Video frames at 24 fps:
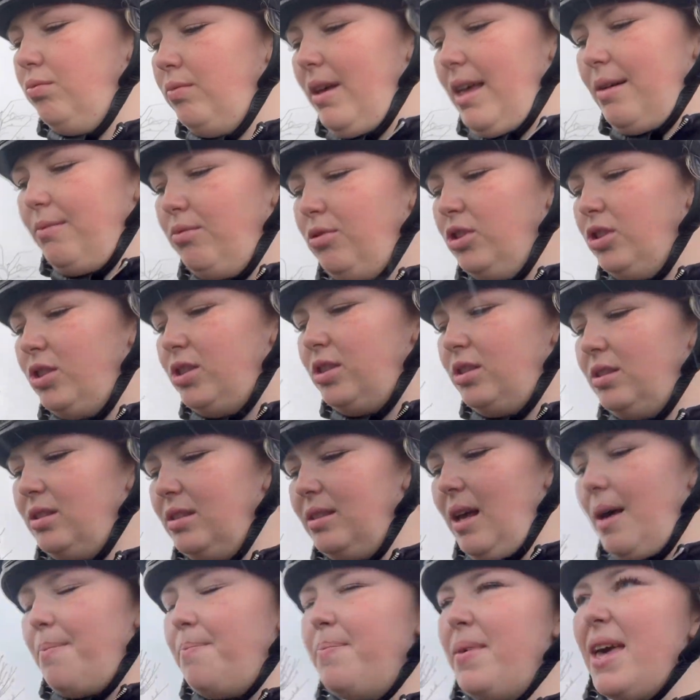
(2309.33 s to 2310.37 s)
It was
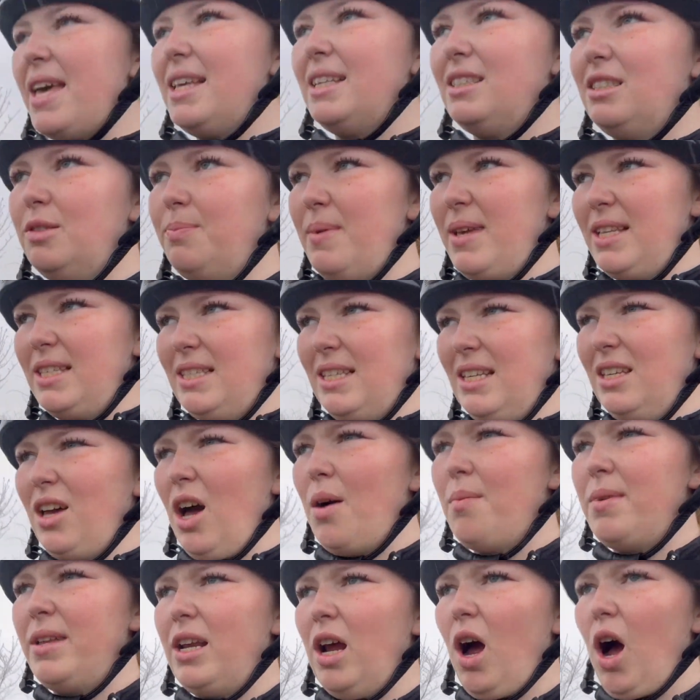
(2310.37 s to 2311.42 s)
a bit spitty
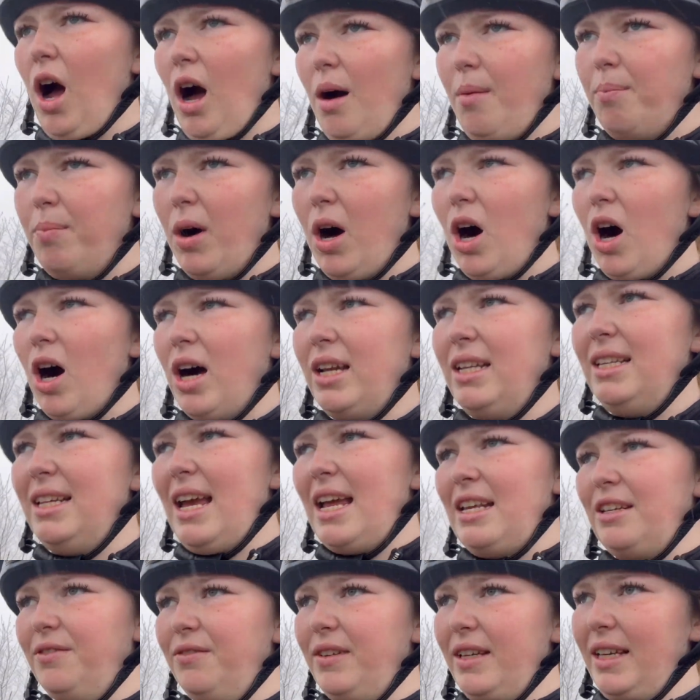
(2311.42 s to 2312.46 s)
coming up, but hardly
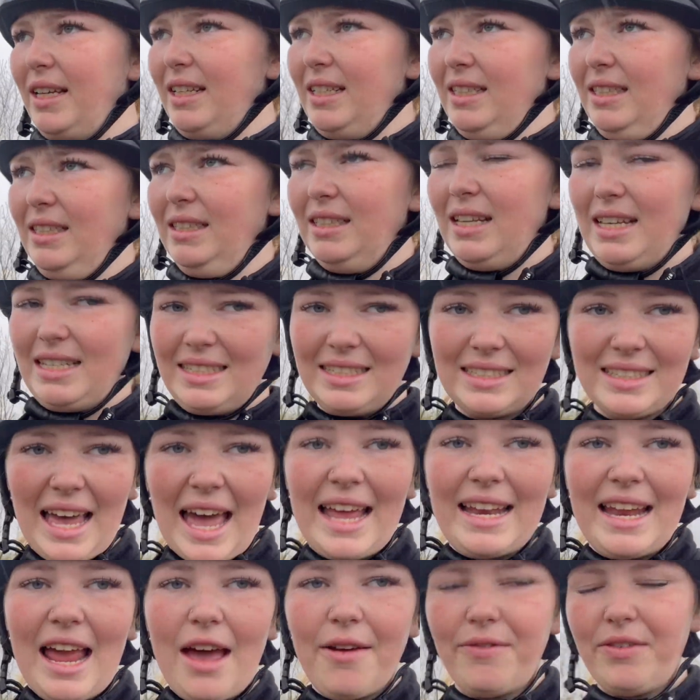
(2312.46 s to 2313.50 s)
anything, and it's
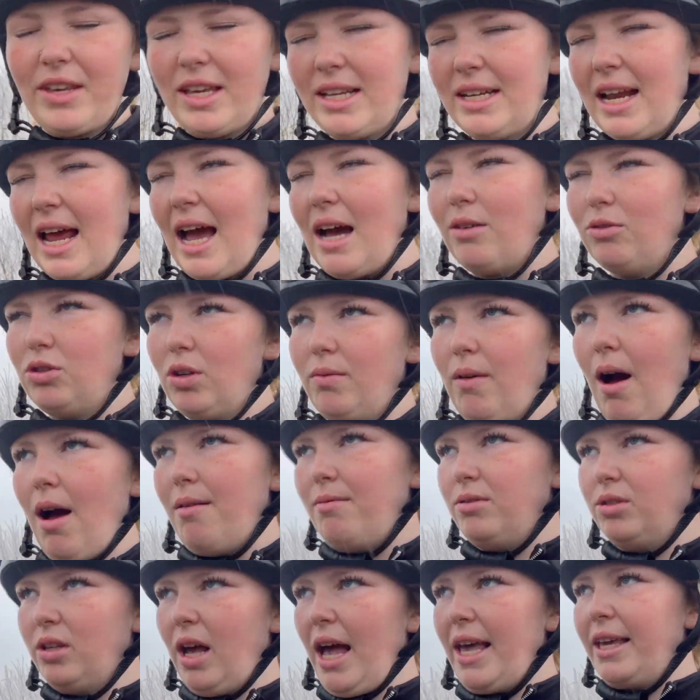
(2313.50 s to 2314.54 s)
getting heavier now, so I
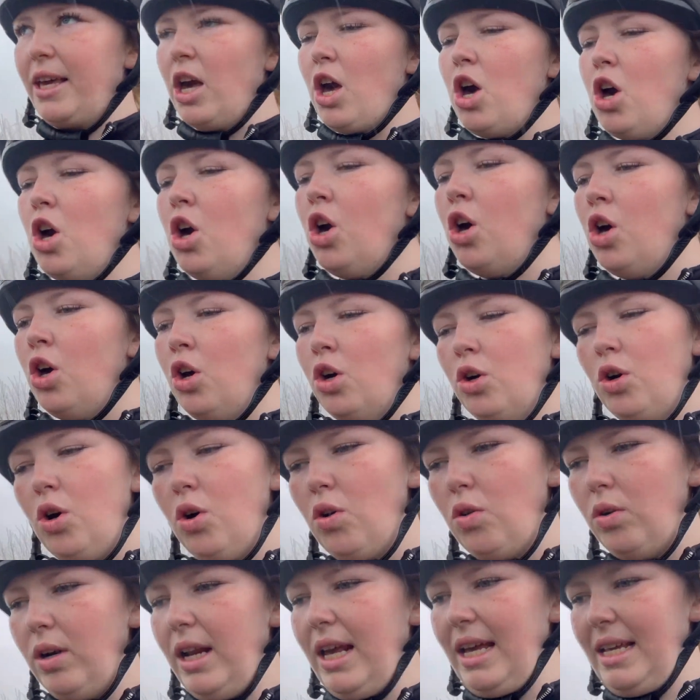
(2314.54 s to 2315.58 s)
was like,
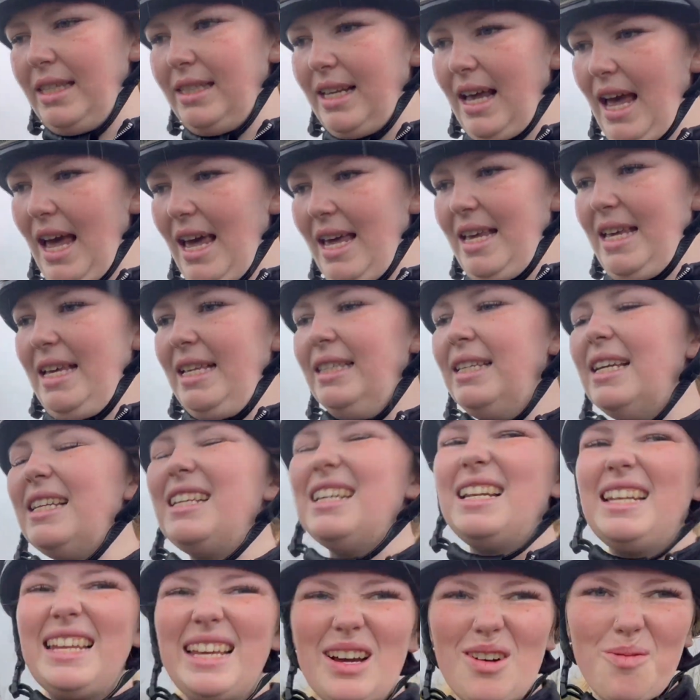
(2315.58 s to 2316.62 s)
call it a day. He did
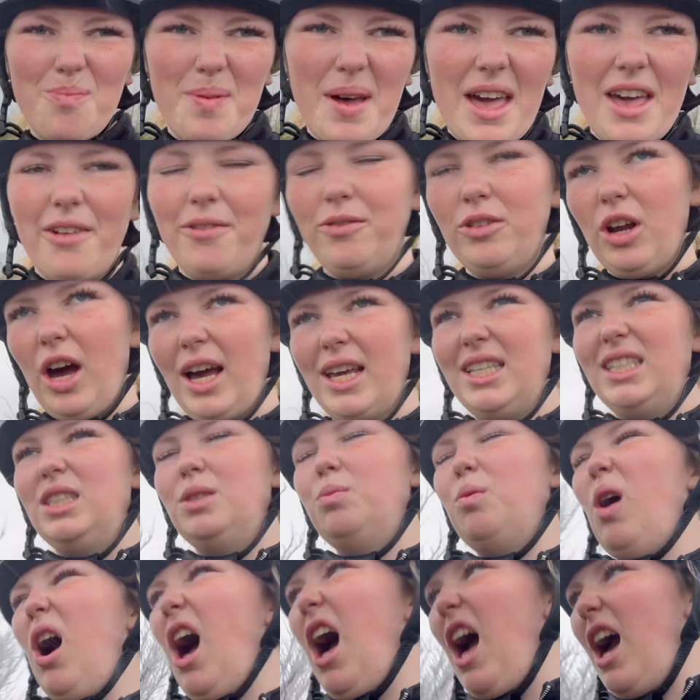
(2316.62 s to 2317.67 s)
a little bit of nice
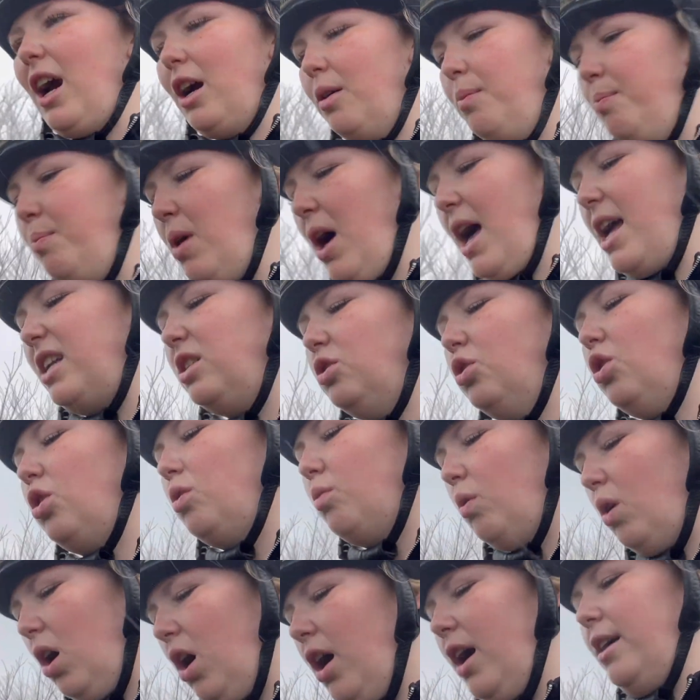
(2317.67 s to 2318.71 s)
work, but not
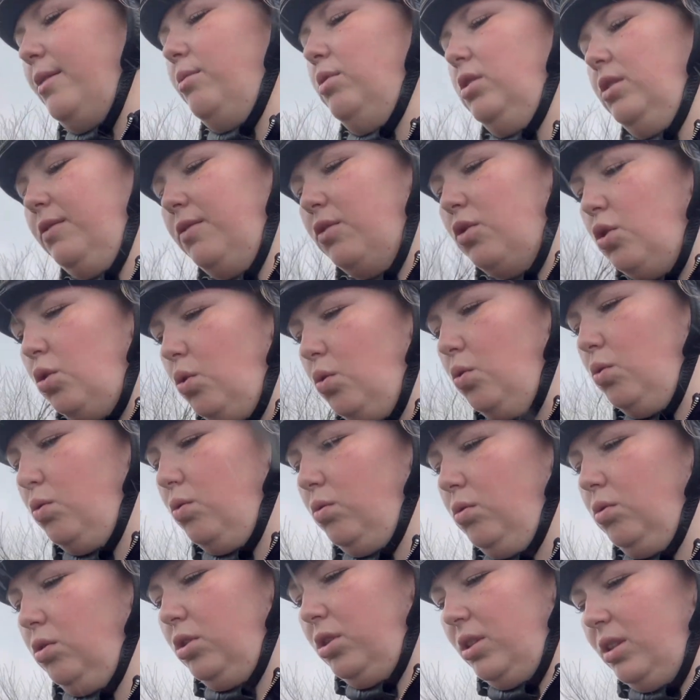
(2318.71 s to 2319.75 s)
what I would have
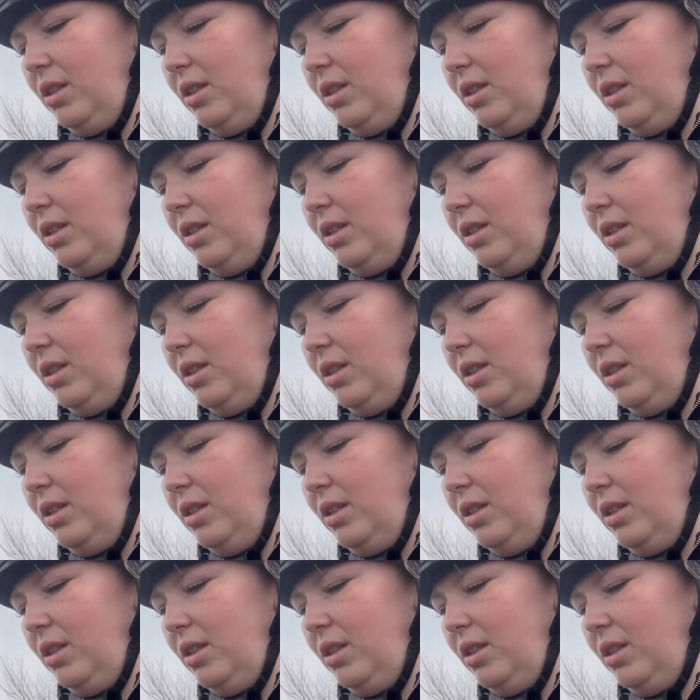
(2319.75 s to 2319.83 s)
called,